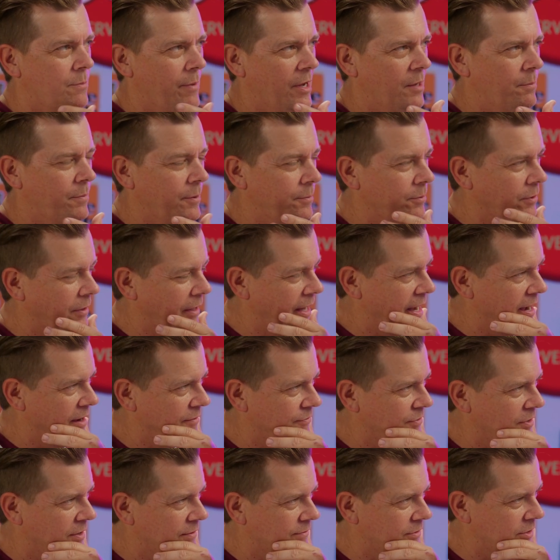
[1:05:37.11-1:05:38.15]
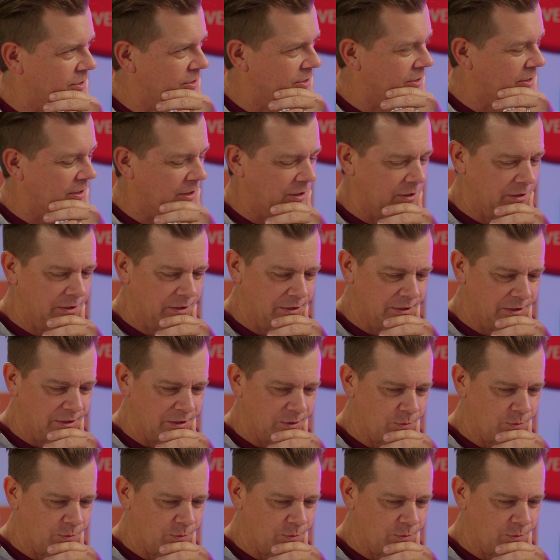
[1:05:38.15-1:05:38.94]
to make people laugh, obviously, and